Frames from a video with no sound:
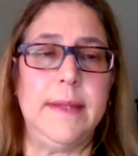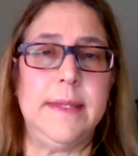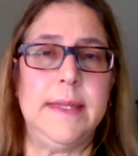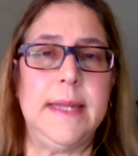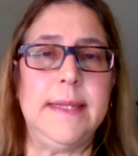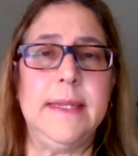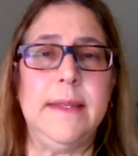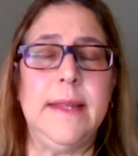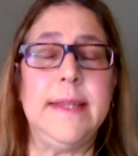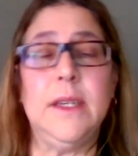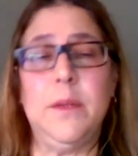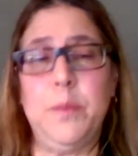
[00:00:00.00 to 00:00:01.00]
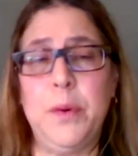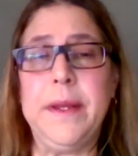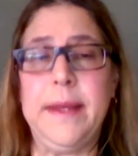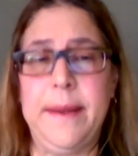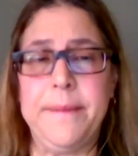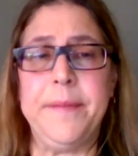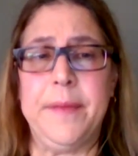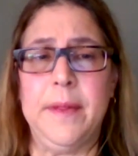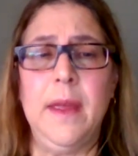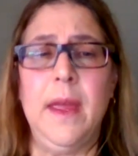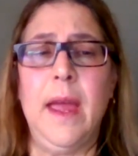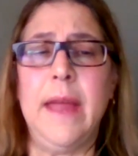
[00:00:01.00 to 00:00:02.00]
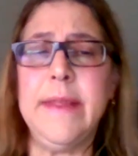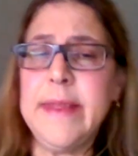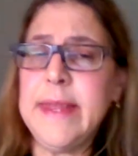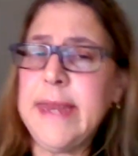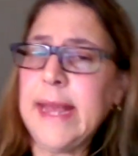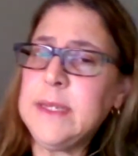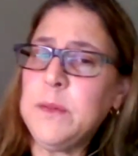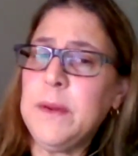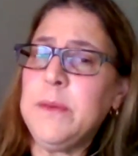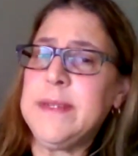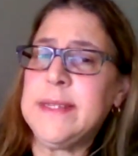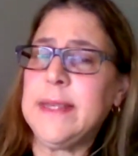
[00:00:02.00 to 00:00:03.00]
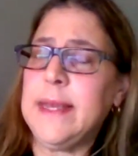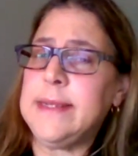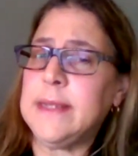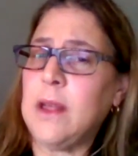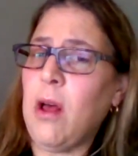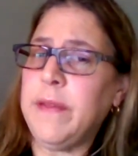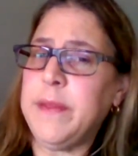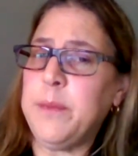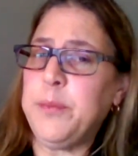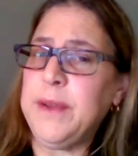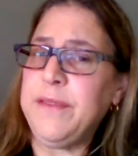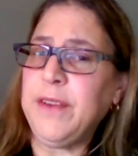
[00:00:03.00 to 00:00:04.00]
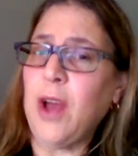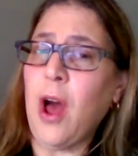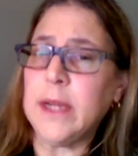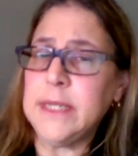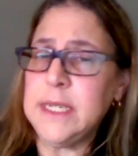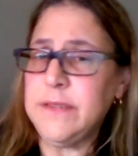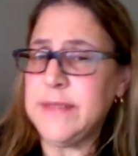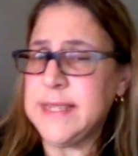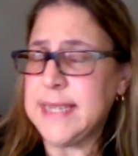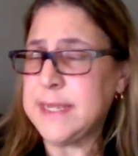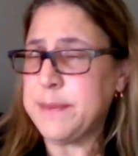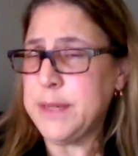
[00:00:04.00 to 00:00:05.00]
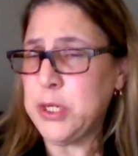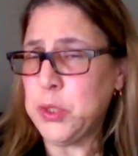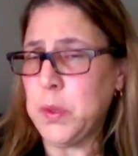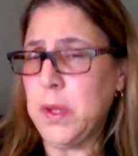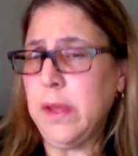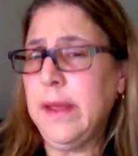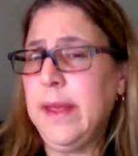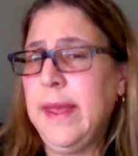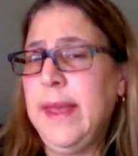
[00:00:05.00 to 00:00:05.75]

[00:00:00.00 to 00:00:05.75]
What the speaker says: That's a good point. Yeah. And then the next one is called the Brief Cognitive Assessment Tool.